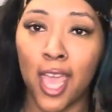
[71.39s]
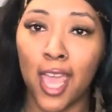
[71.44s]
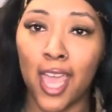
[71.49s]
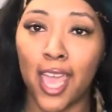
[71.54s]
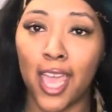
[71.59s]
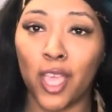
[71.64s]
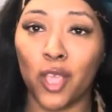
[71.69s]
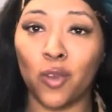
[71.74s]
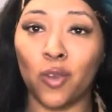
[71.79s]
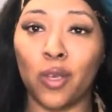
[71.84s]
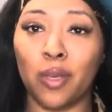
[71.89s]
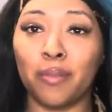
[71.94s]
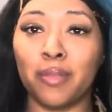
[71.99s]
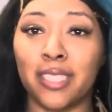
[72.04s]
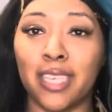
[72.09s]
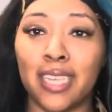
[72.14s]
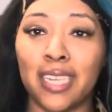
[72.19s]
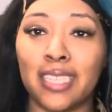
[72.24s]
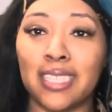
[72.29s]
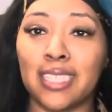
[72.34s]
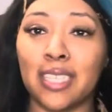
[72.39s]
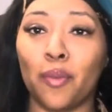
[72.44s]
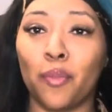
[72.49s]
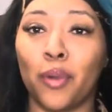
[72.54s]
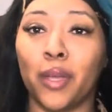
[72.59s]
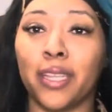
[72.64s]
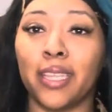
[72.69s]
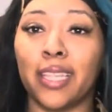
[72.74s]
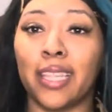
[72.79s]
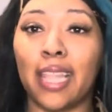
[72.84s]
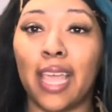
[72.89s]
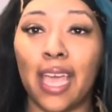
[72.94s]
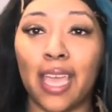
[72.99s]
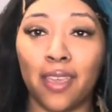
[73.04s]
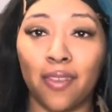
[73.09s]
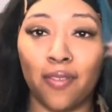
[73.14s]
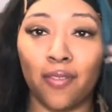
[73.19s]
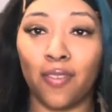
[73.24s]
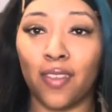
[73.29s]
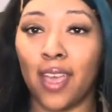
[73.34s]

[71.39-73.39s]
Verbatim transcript: And you know what I'm saying? At some point in life,